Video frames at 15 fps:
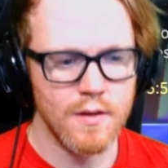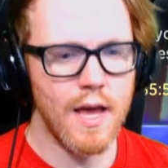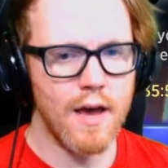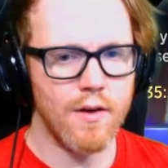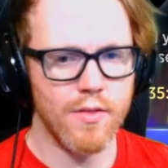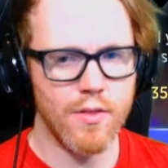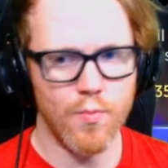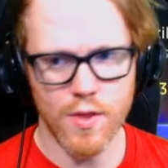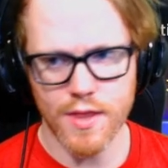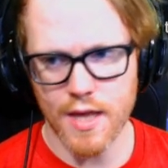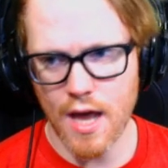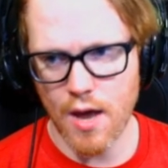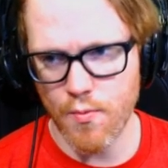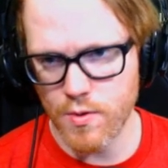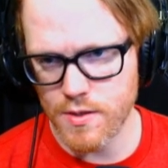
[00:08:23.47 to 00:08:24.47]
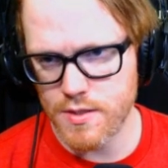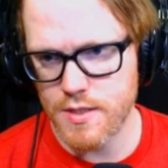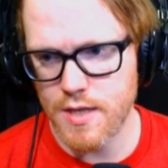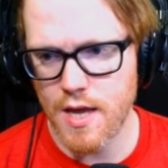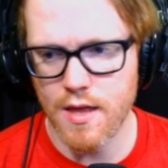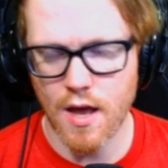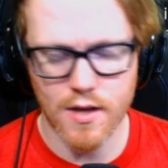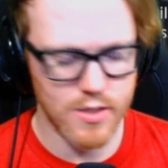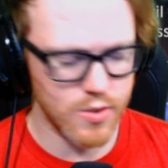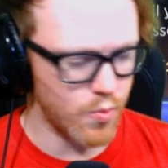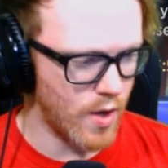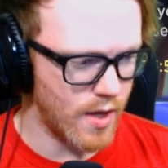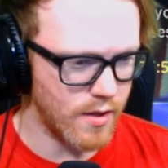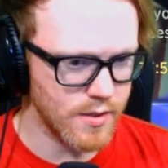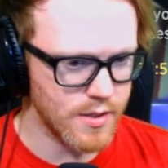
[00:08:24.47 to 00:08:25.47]
Now, the one thing I will say as
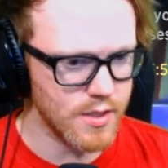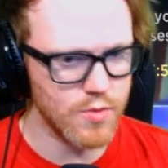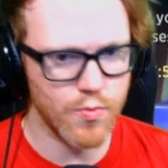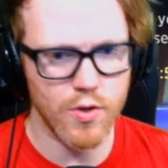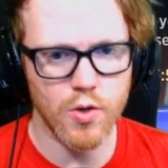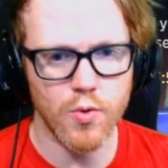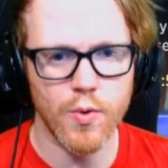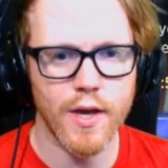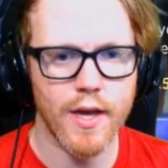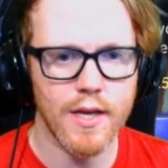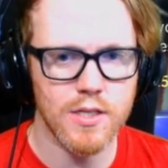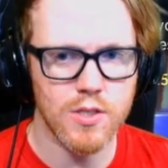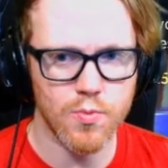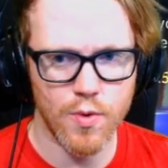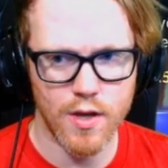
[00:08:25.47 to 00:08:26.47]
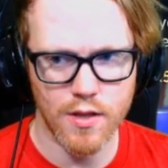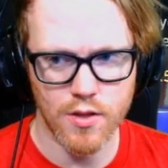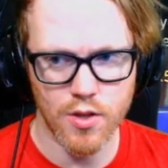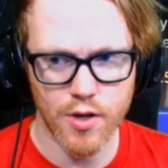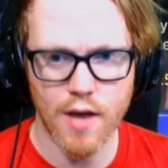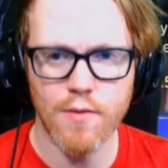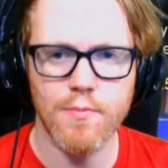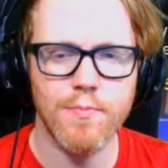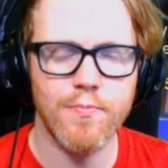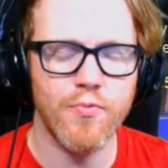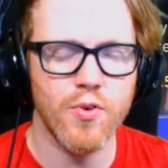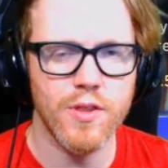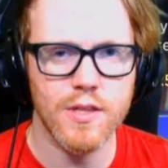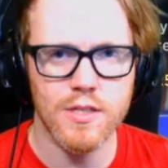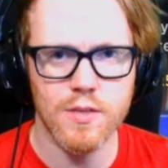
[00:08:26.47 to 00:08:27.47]
well, just real quick as well, look out
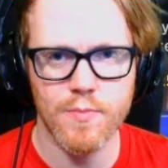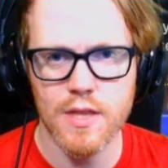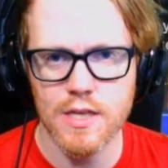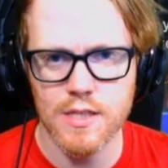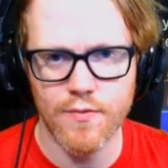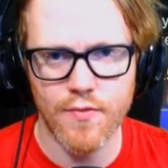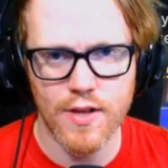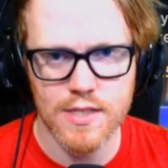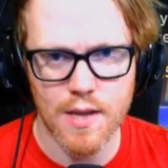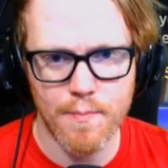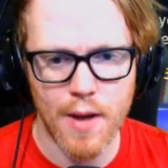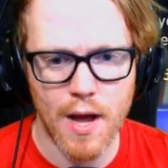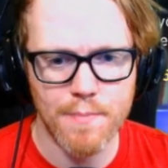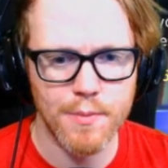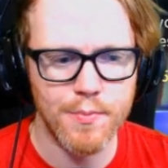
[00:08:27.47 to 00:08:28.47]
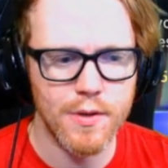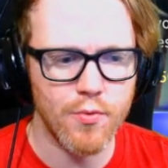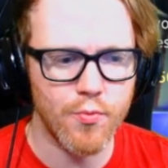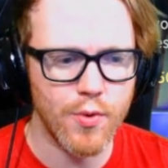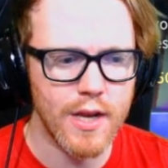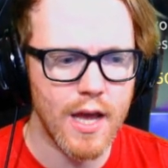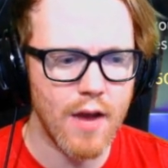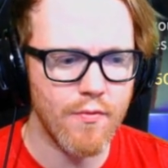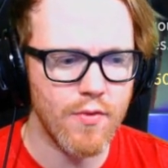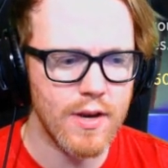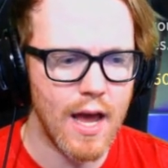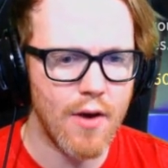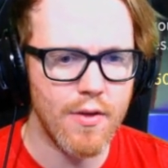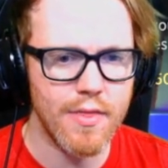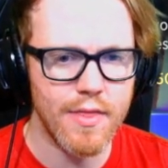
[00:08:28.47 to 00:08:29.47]
for some of these events that pop up in Arena every
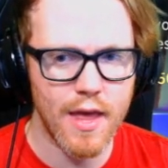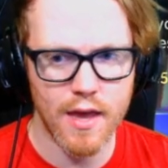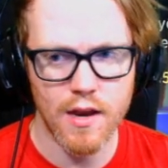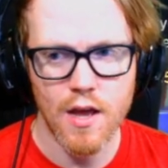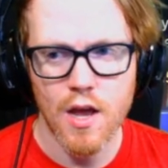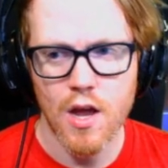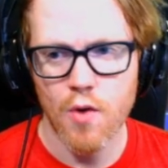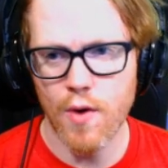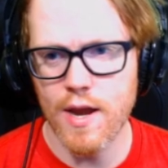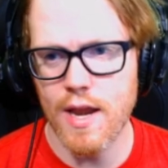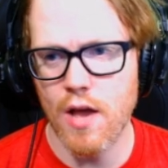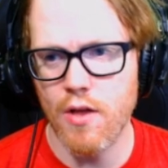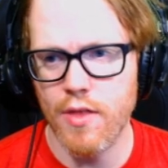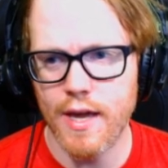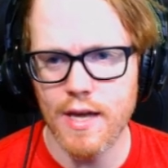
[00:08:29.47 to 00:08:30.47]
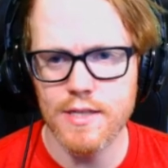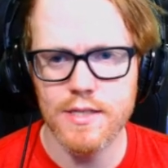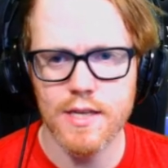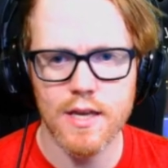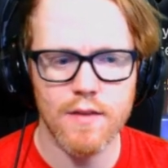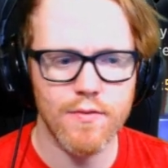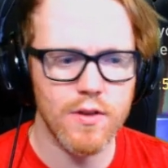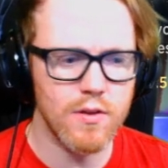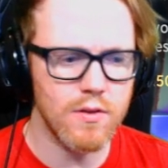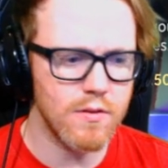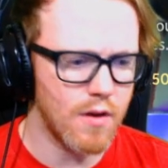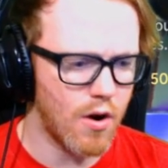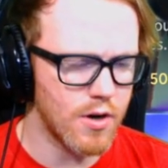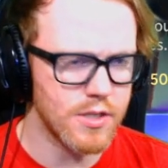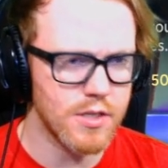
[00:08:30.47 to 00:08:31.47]
now and then. Right now, like I said, if you
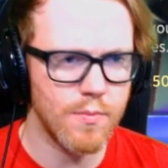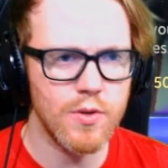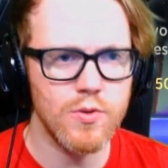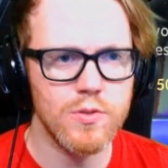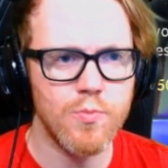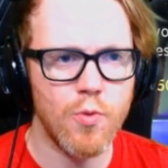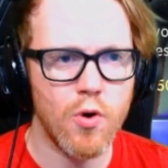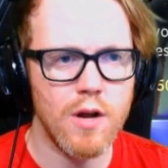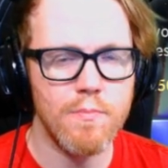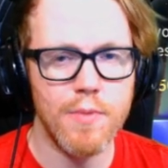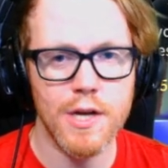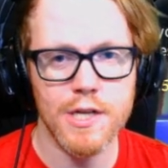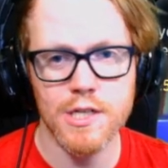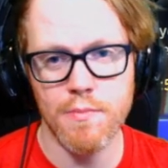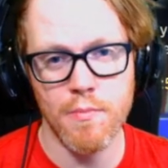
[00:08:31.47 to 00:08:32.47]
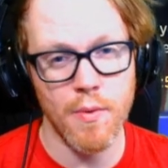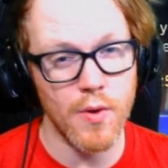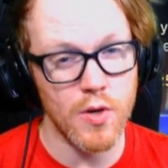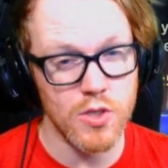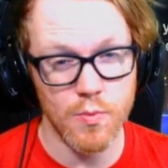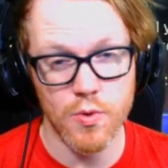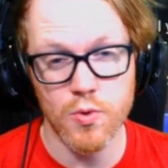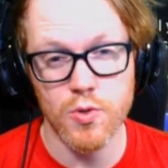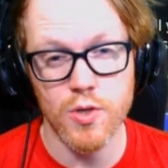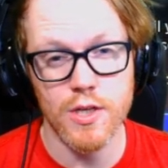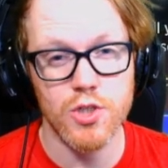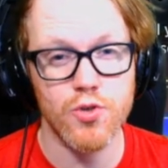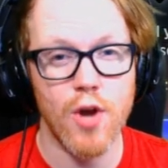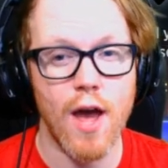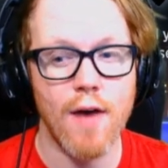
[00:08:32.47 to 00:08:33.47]
are someone who's more on a budget, but maybe you're someone who does
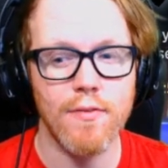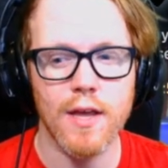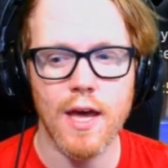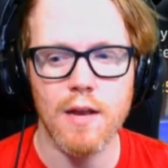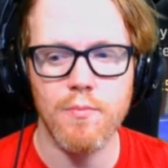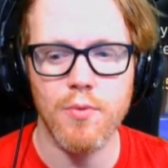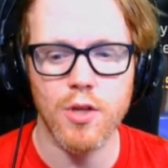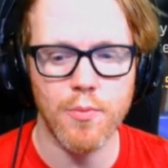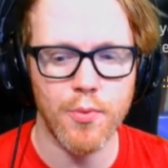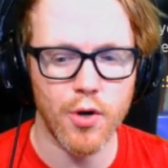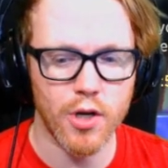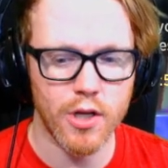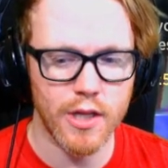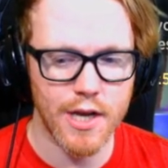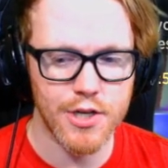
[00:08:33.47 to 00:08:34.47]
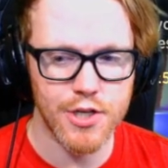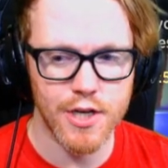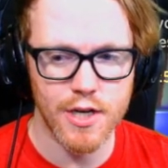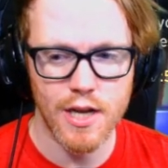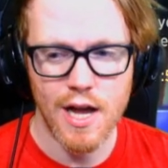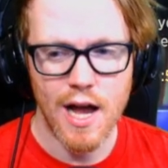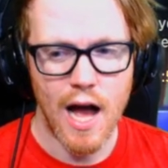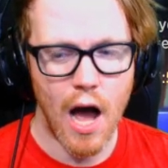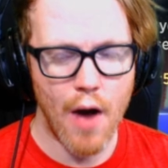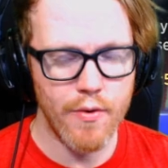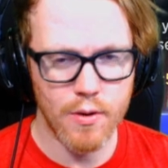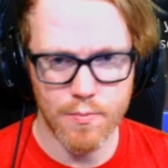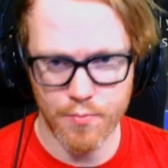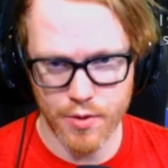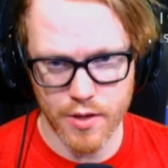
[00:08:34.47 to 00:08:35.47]
draft to kind of build up your collection, I would
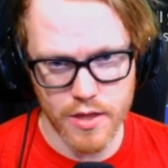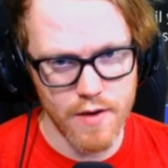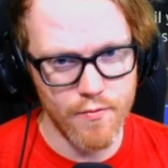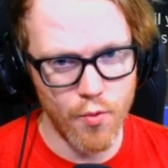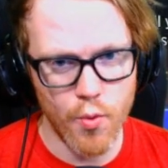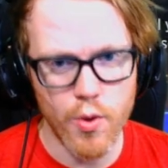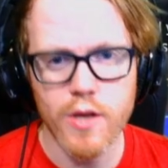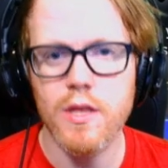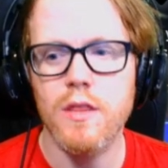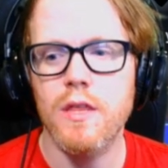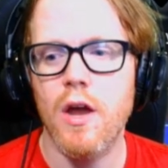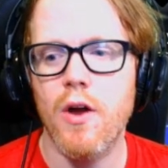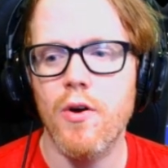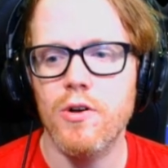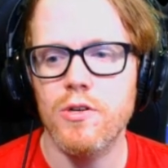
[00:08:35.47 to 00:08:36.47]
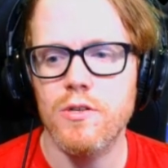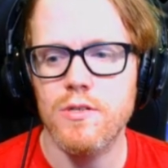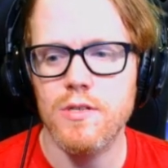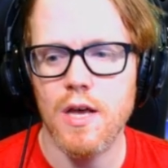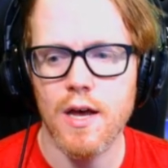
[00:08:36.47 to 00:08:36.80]
completely avoid the Theros